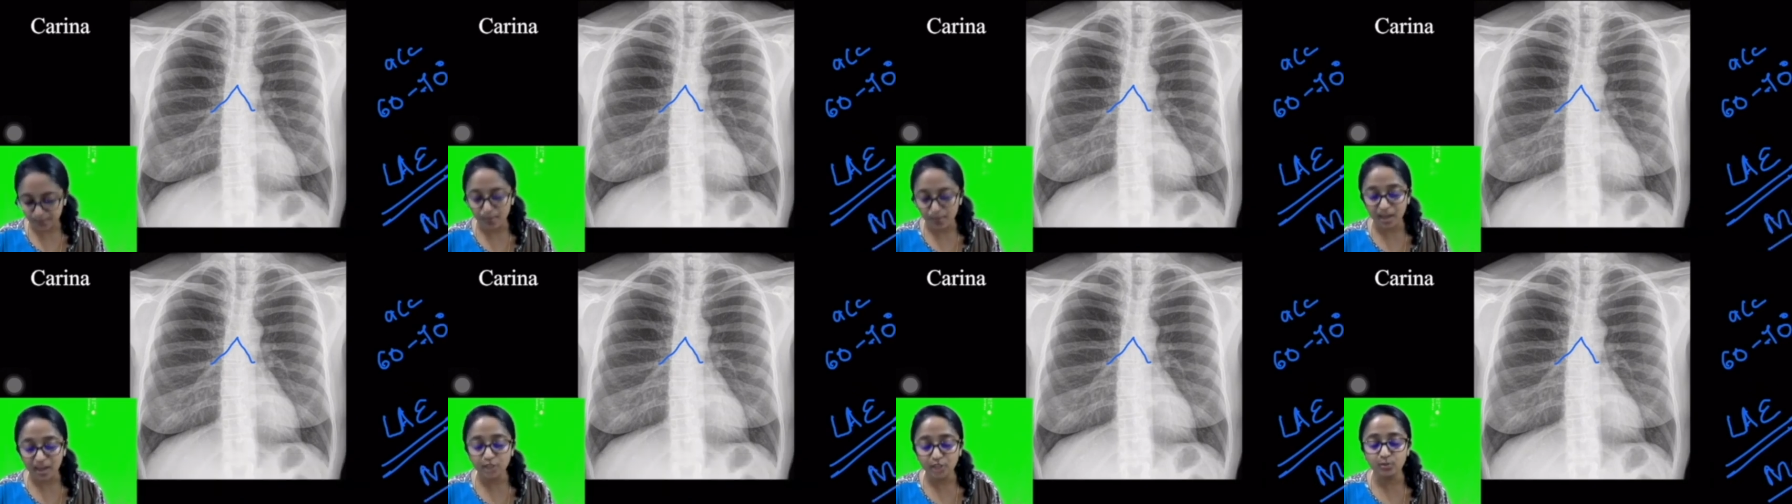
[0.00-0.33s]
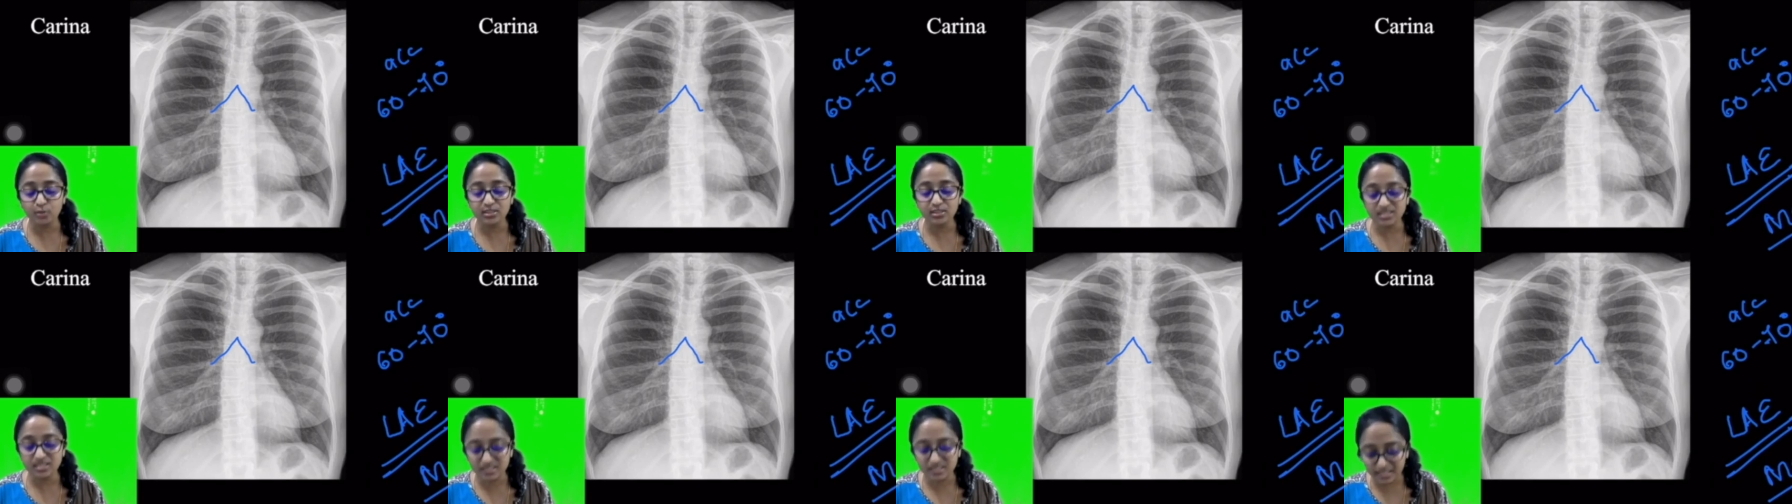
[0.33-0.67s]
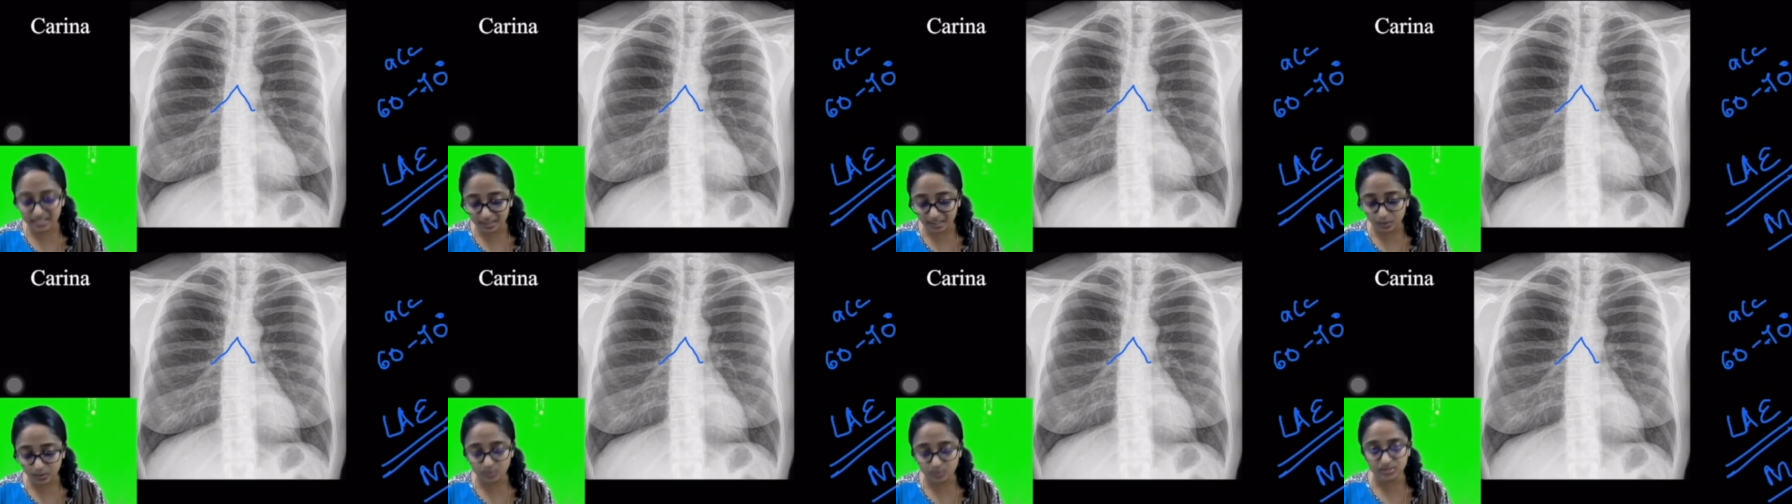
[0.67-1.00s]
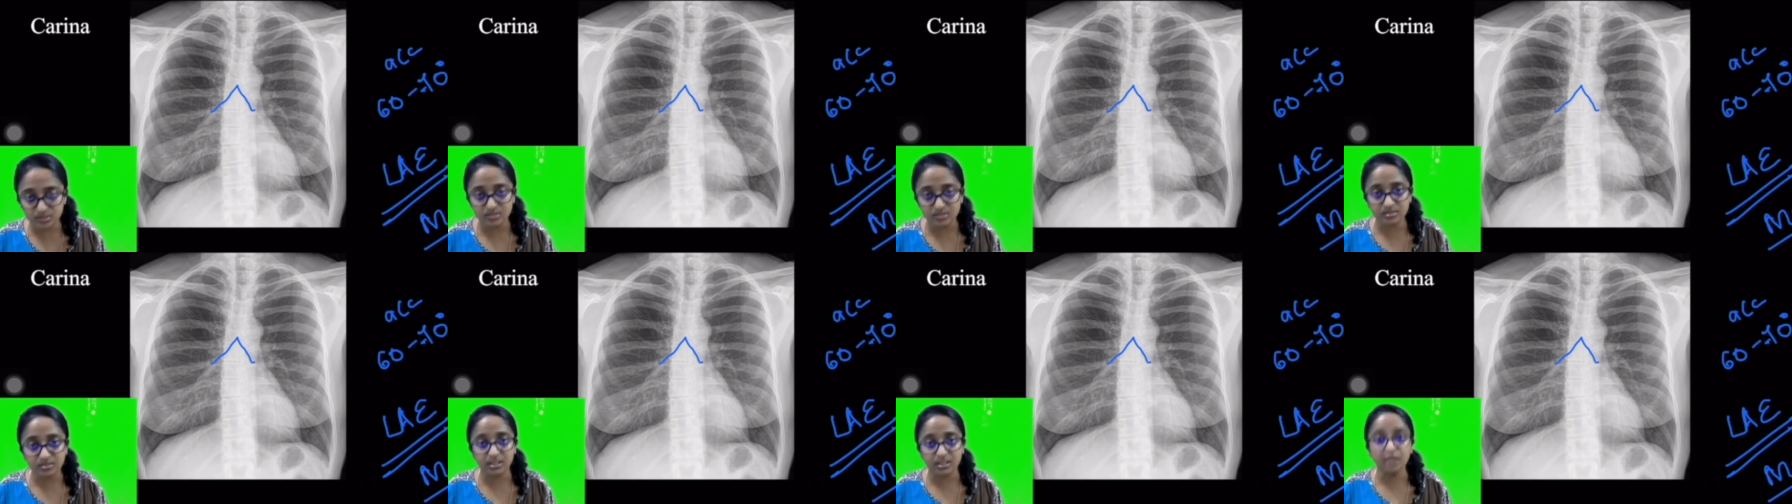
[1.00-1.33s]
mitral
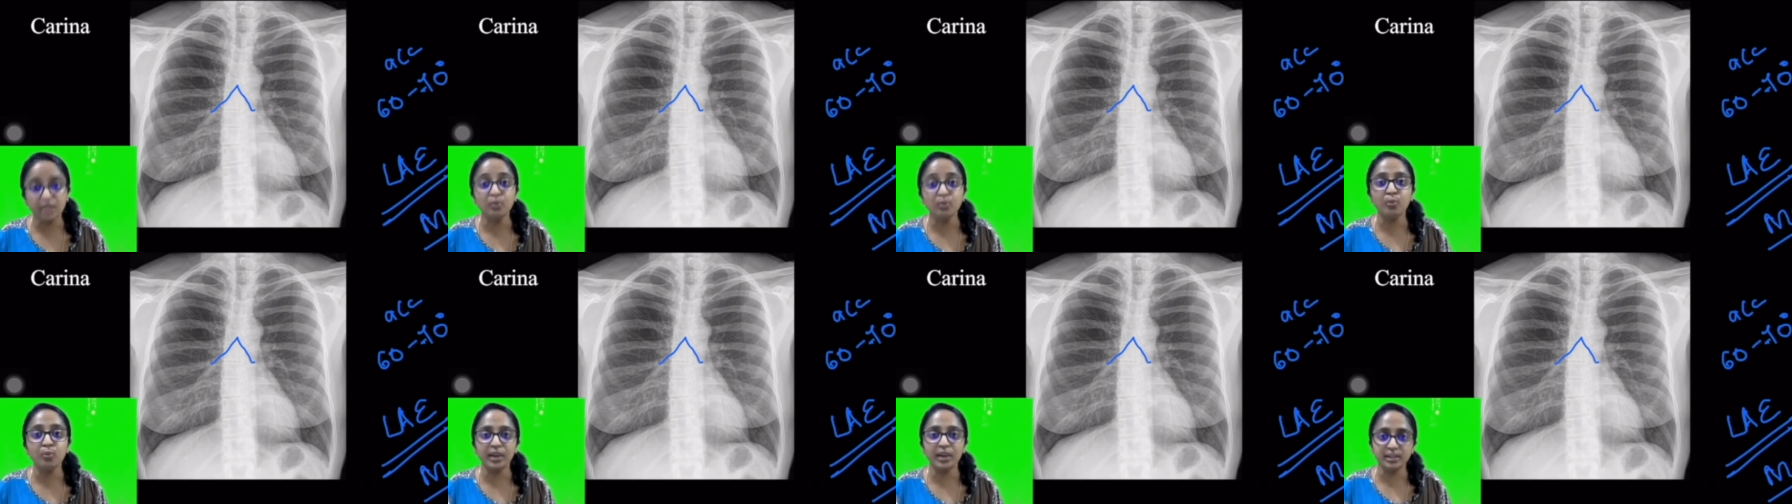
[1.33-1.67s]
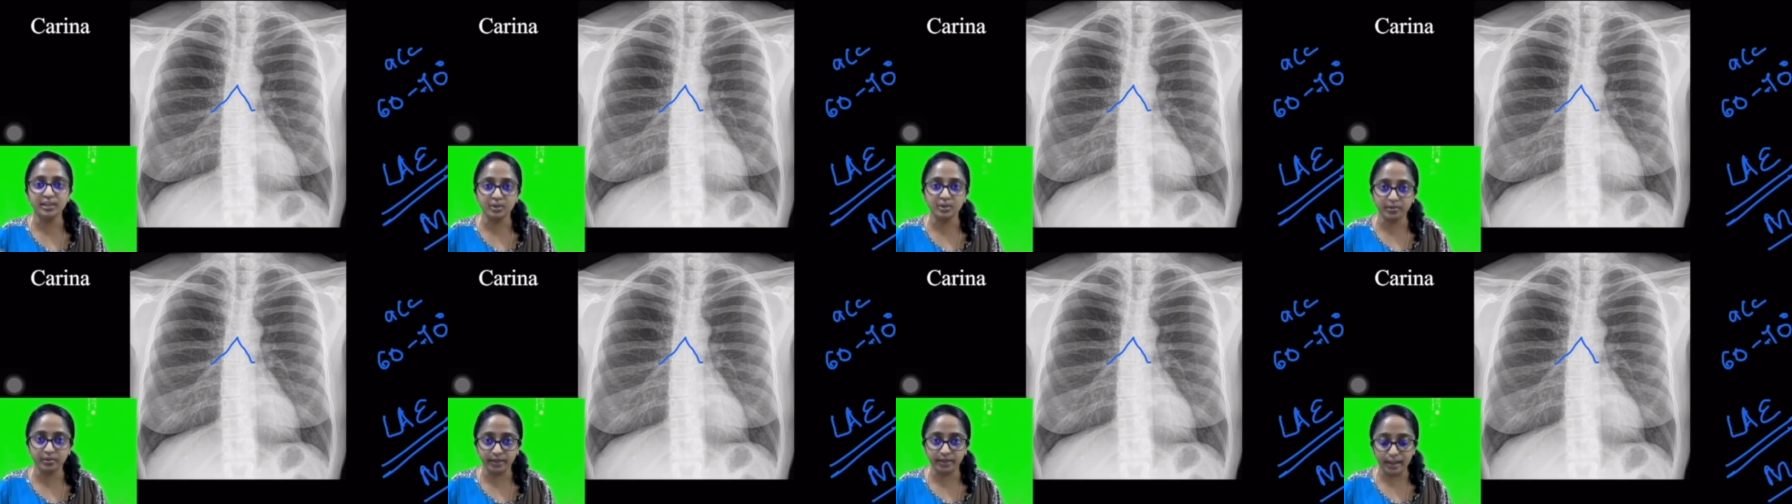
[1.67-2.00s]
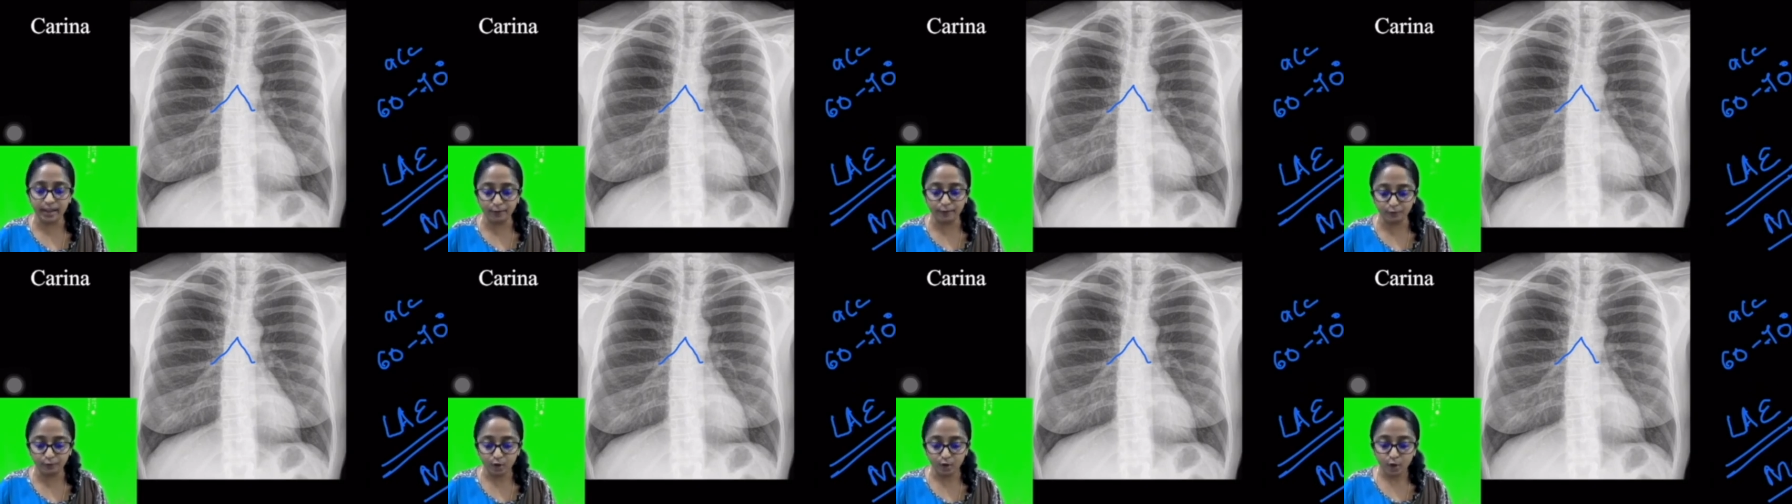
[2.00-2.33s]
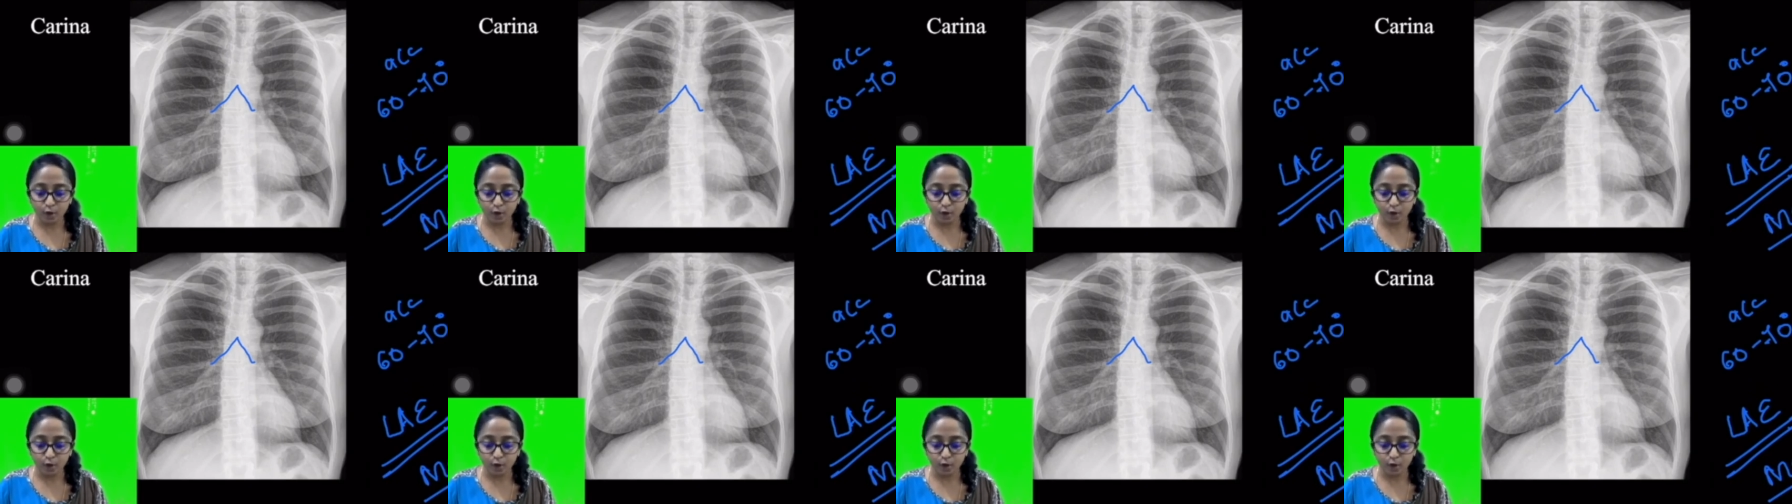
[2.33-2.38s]
stenosis in radiograph